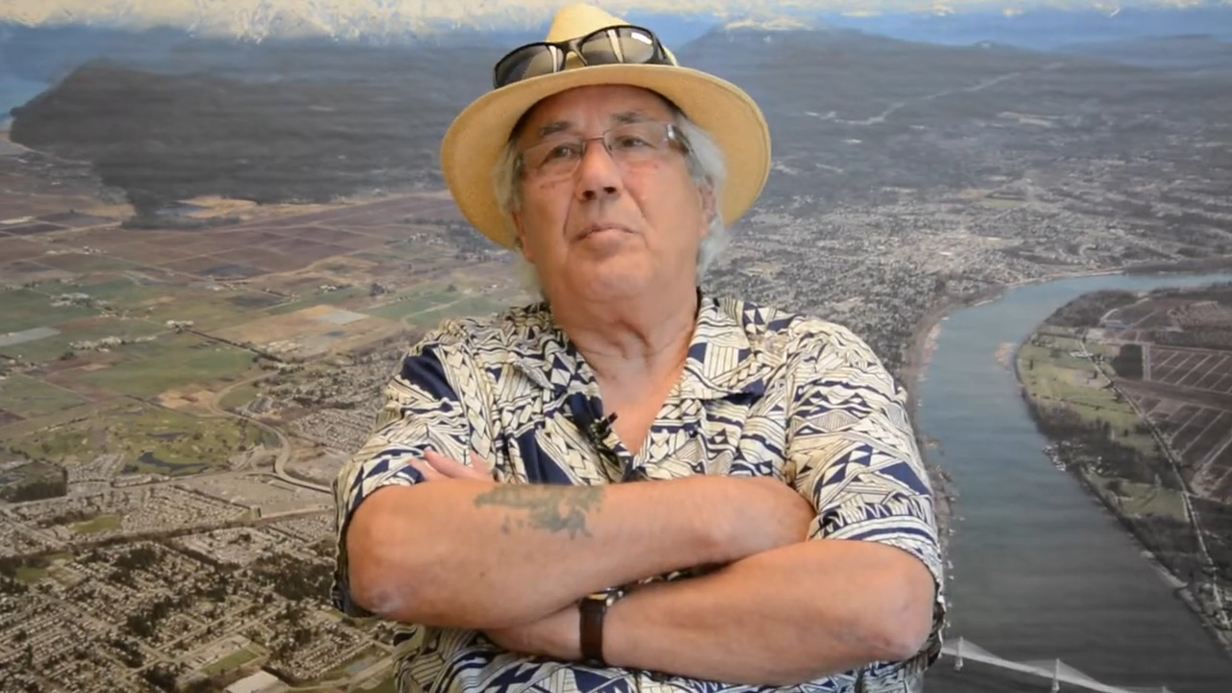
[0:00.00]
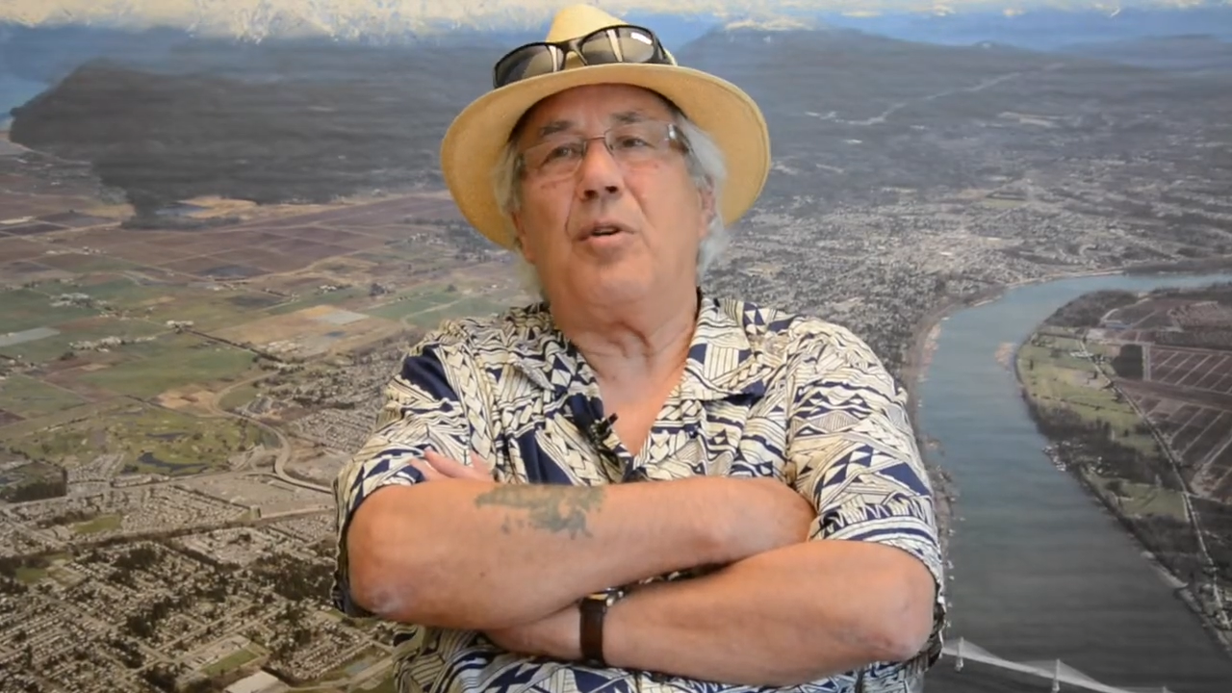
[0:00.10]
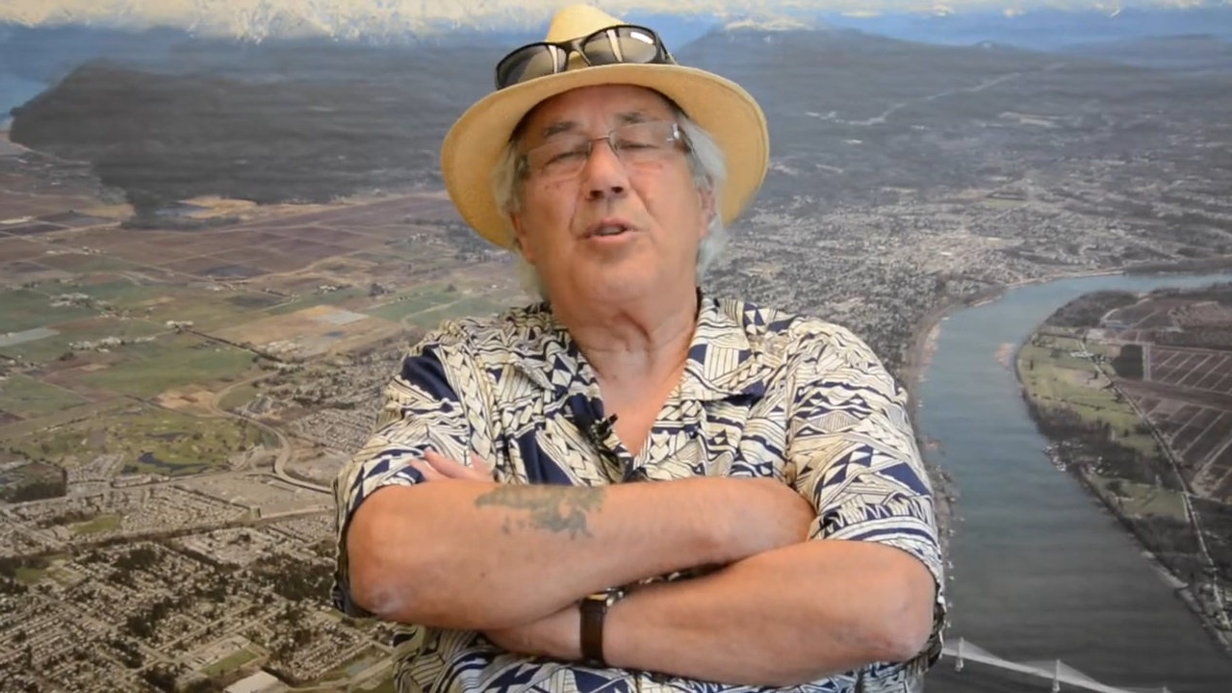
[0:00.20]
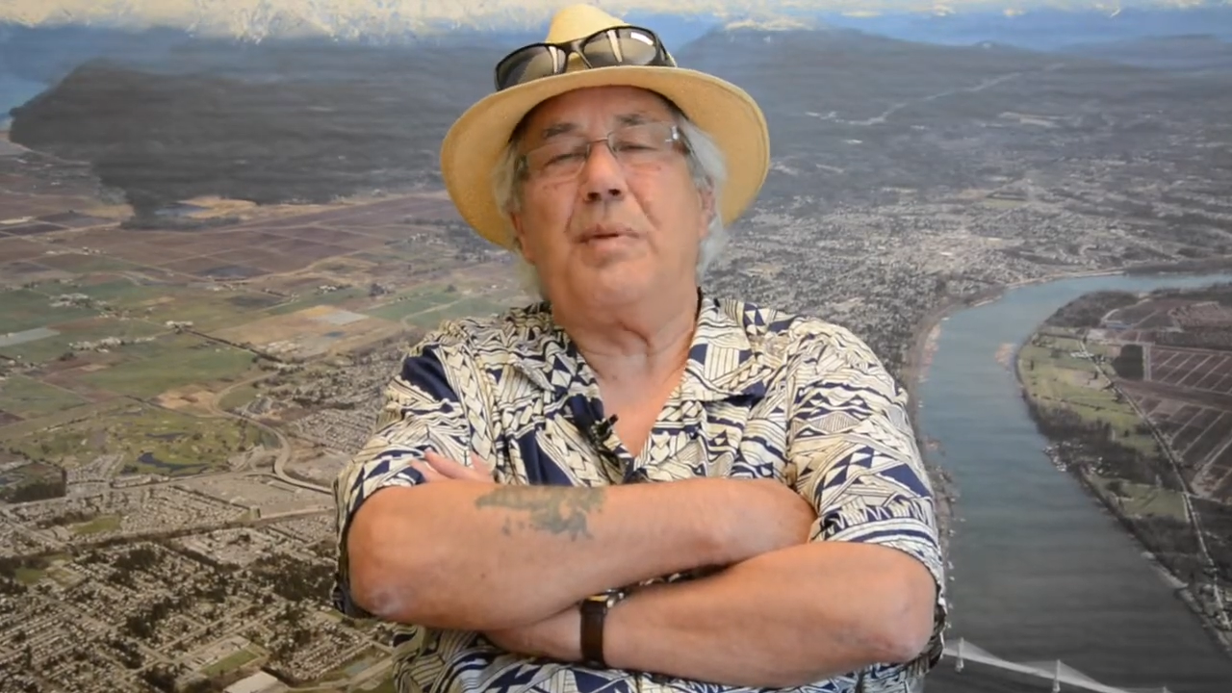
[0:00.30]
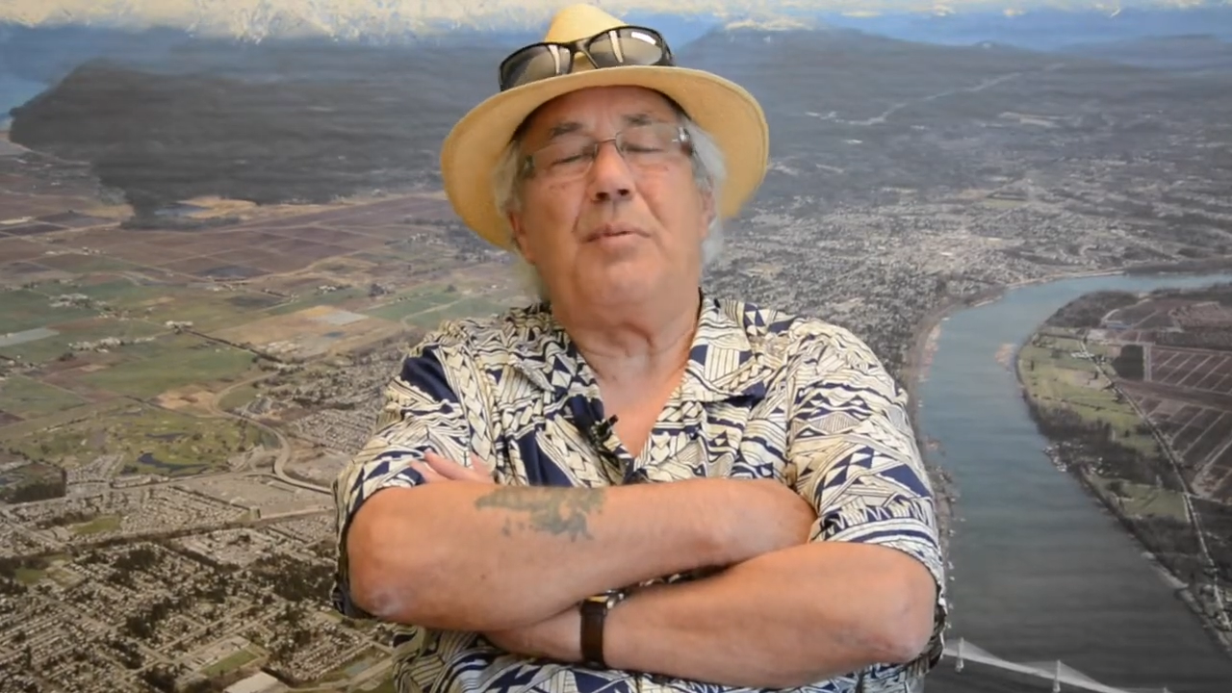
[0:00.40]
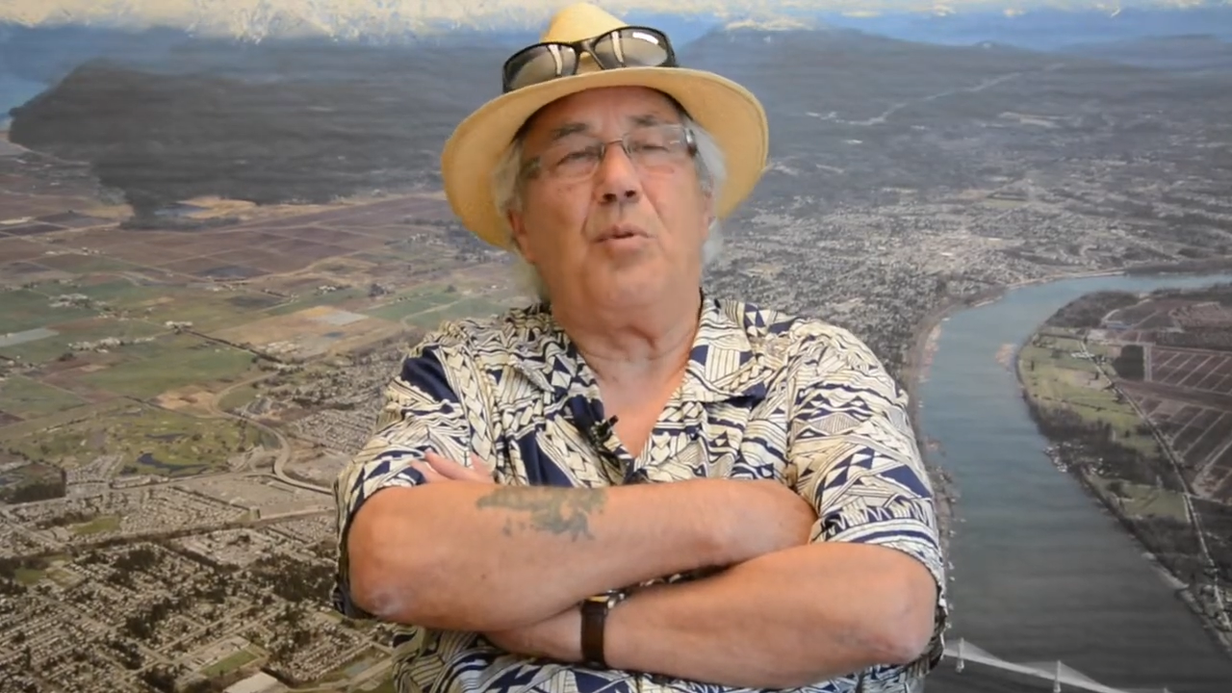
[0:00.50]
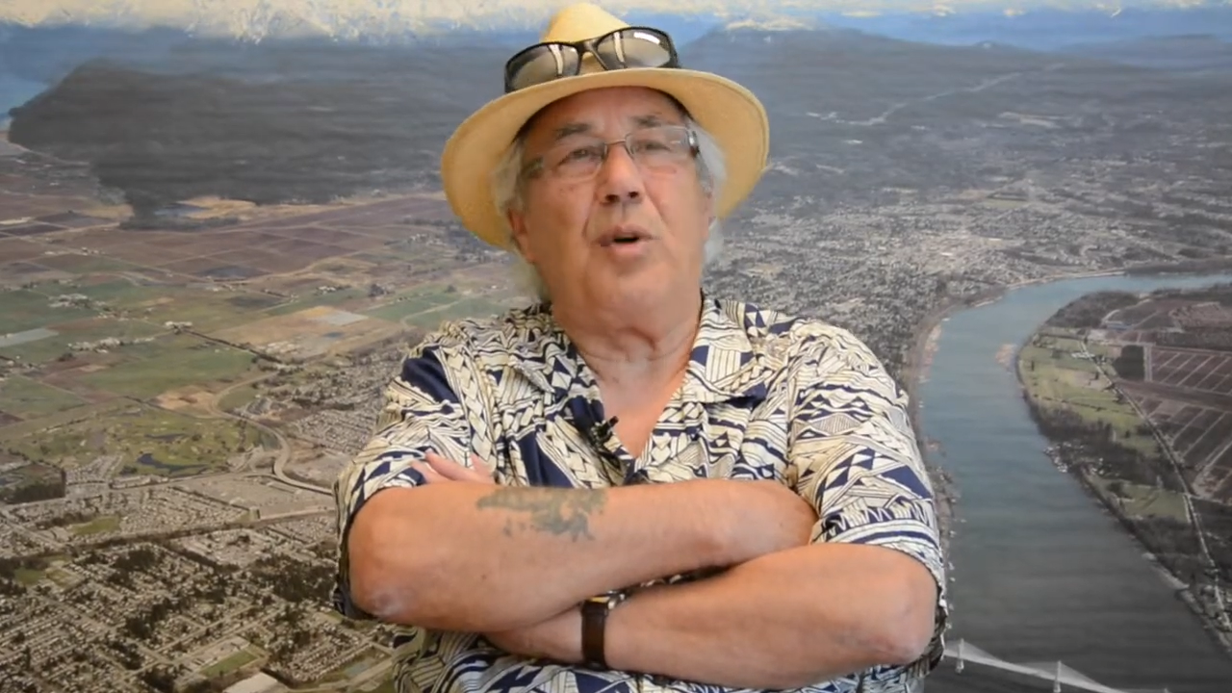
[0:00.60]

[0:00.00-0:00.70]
most people